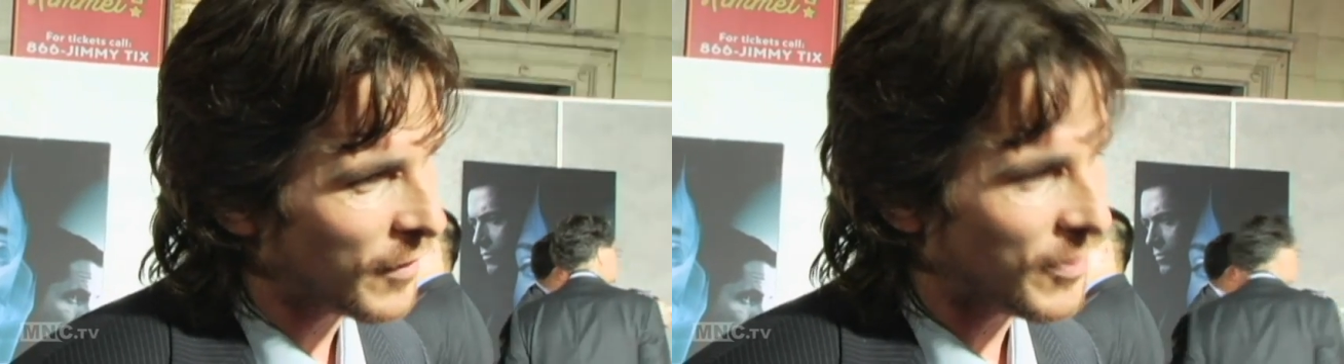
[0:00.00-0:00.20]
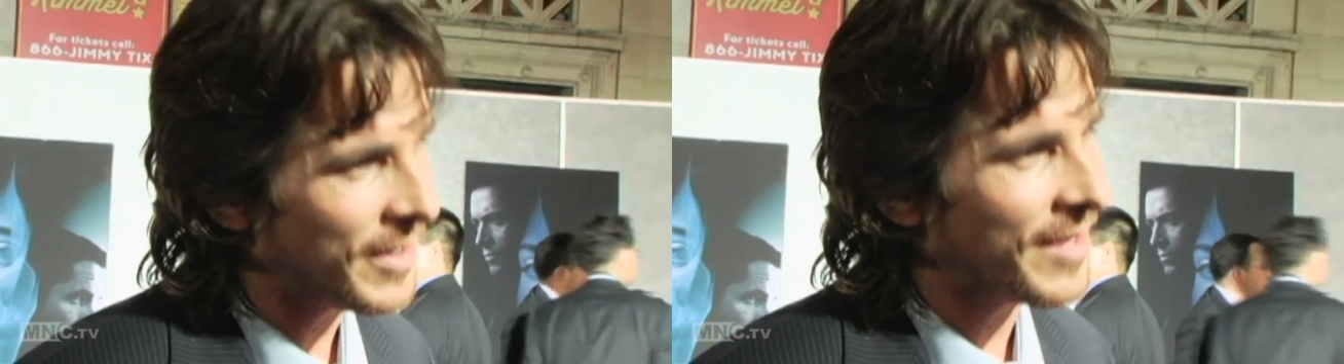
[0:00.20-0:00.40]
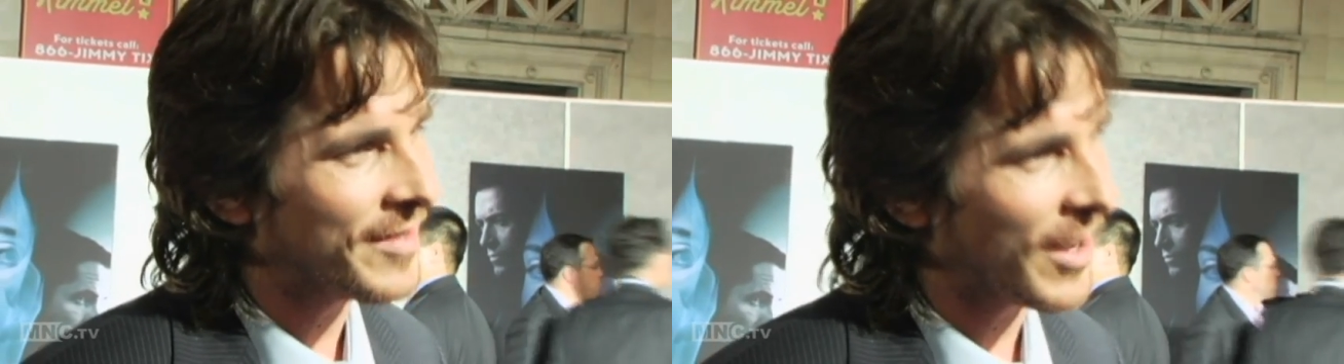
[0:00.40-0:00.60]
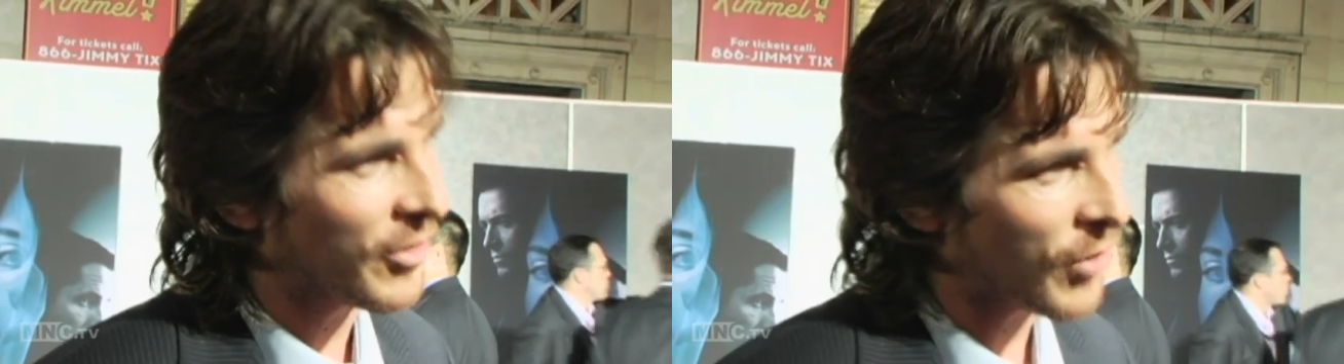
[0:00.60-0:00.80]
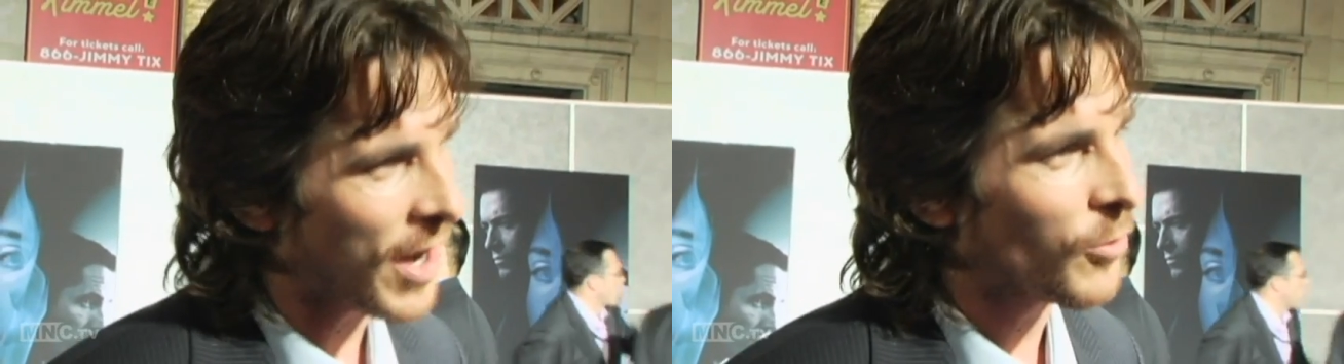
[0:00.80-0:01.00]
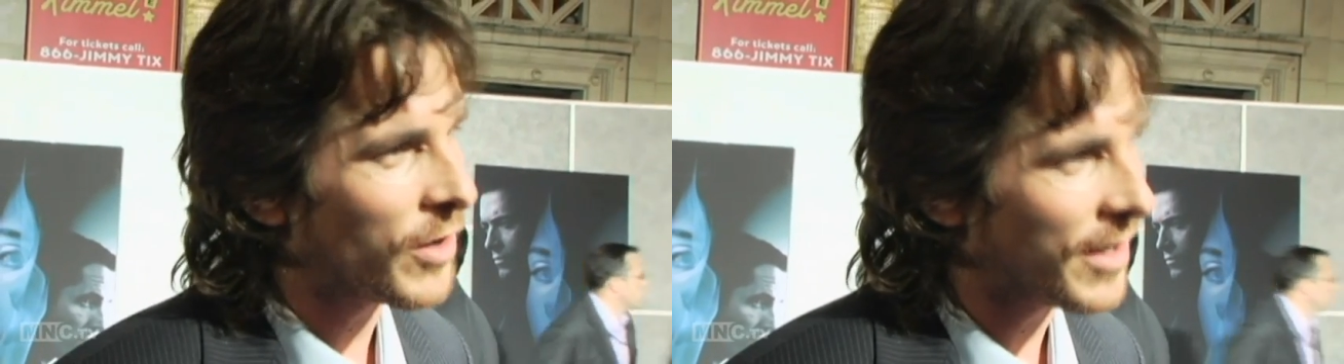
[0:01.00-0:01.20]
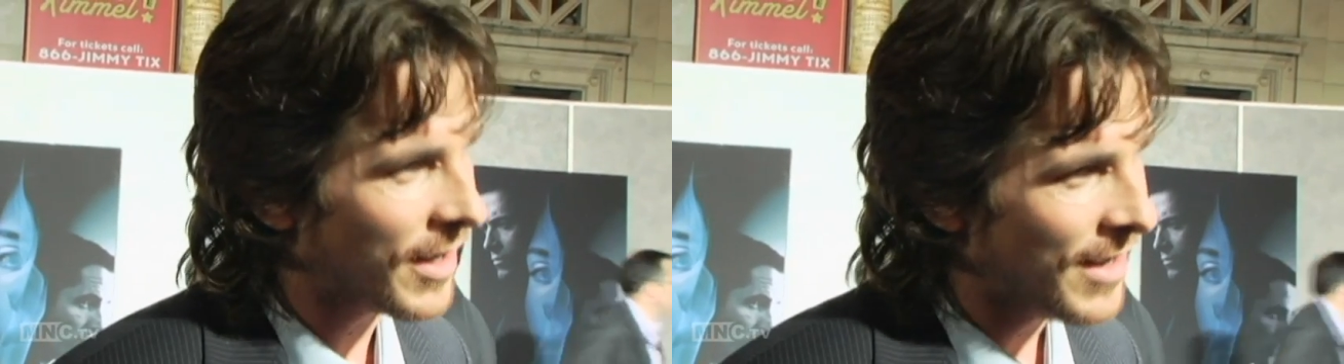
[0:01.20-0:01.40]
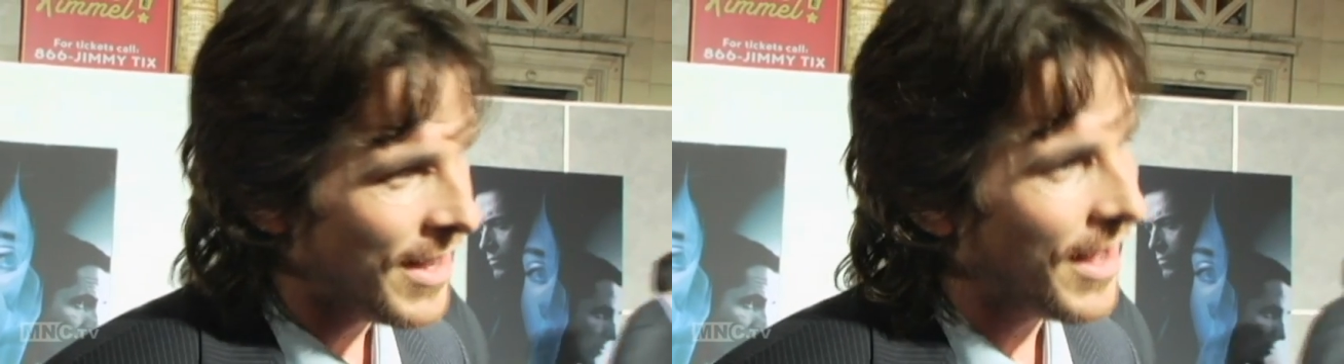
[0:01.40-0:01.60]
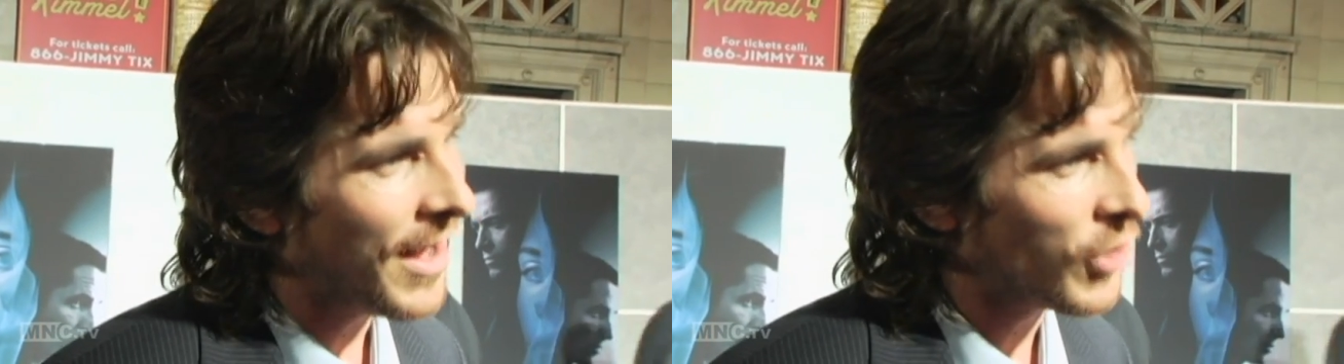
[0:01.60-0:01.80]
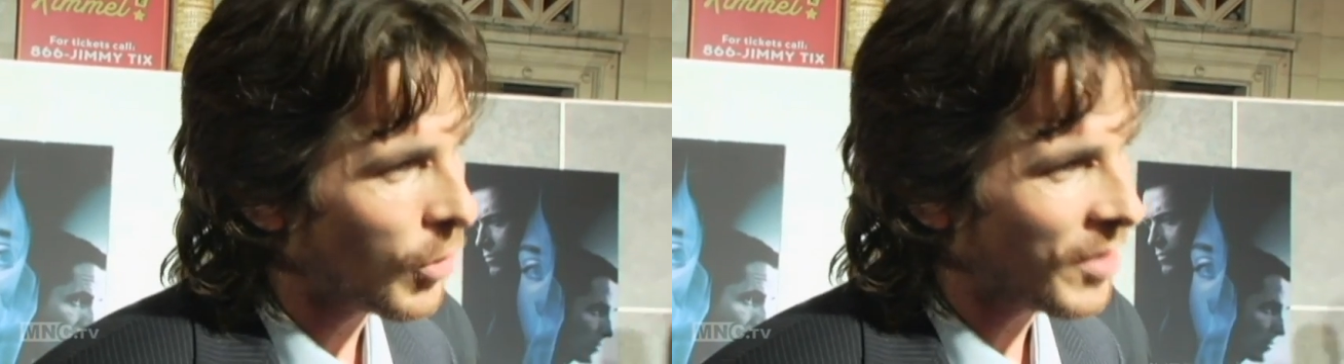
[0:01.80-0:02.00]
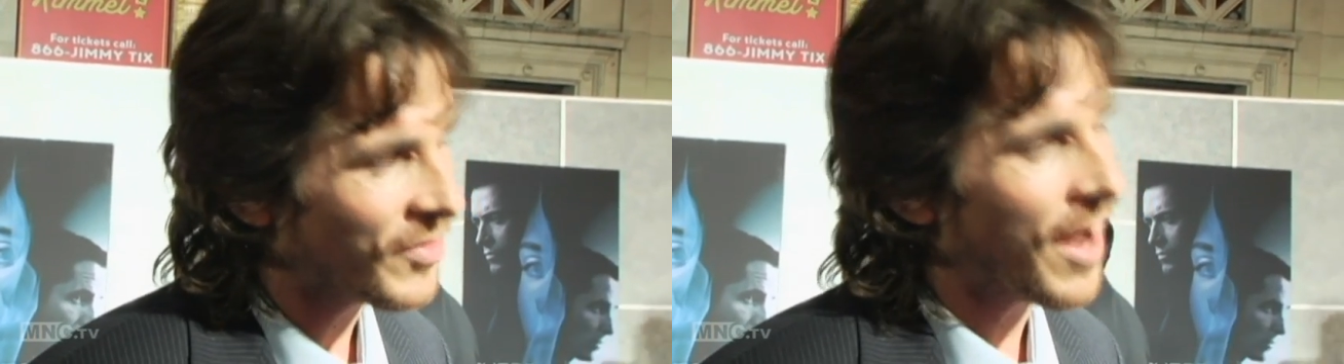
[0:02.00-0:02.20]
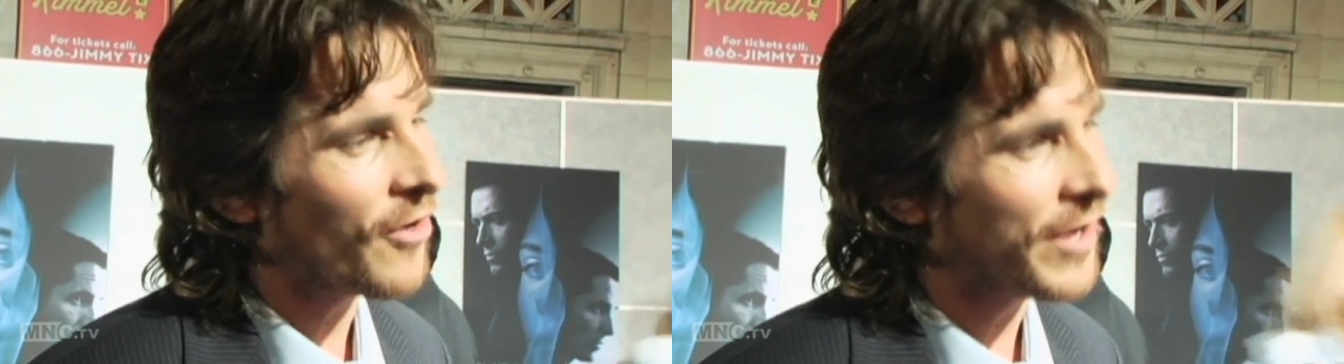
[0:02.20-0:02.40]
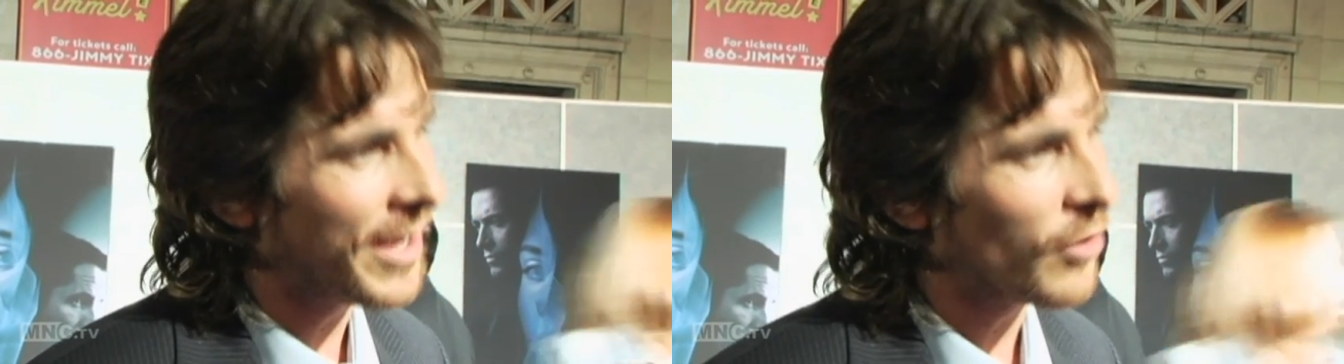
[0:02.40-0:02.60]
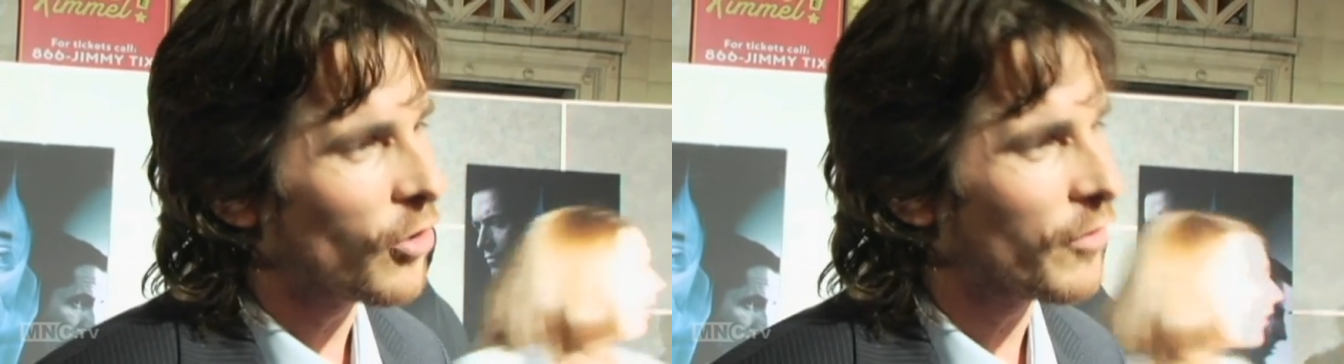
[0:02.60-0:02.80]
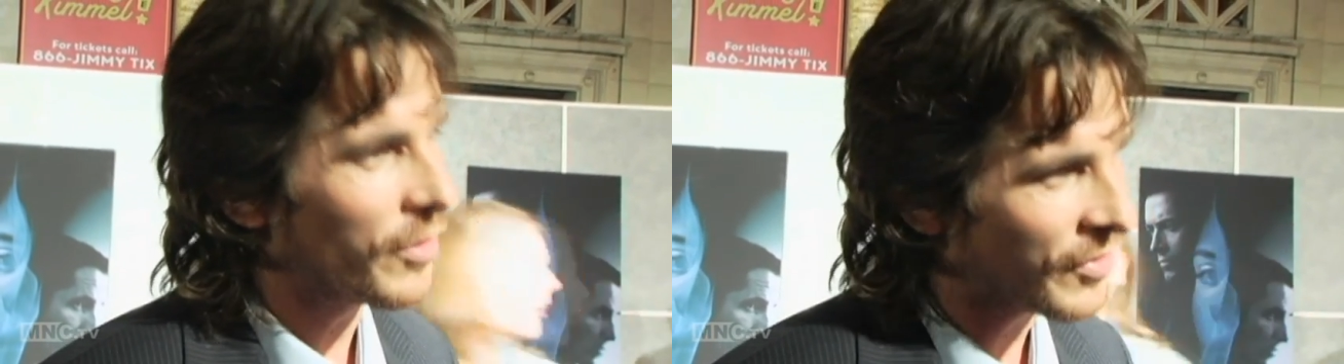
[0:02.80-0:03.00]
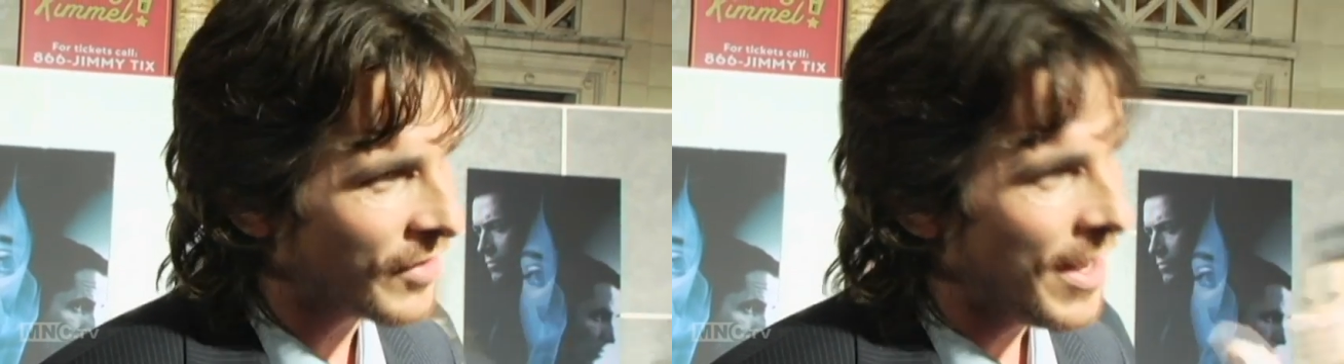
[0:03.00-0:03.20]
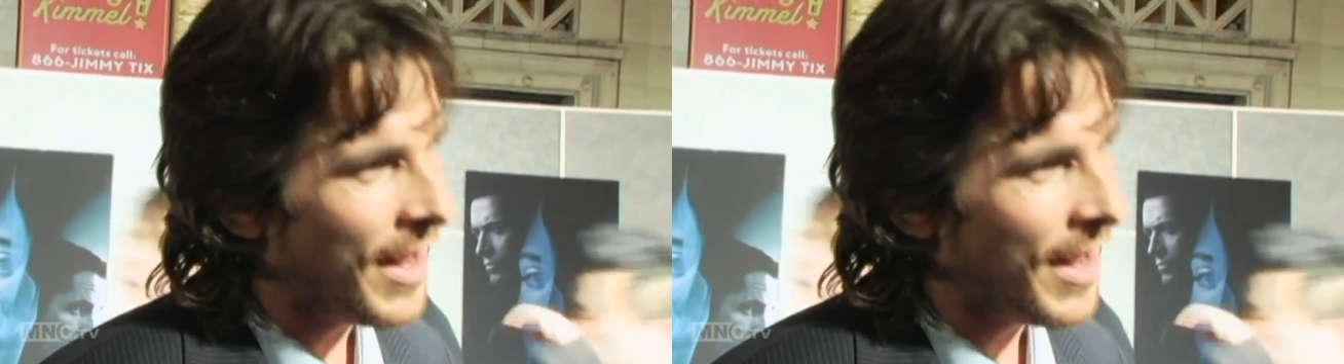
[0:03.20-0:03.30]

fifteen years down track when uh, uh, nobody's hiring either of us.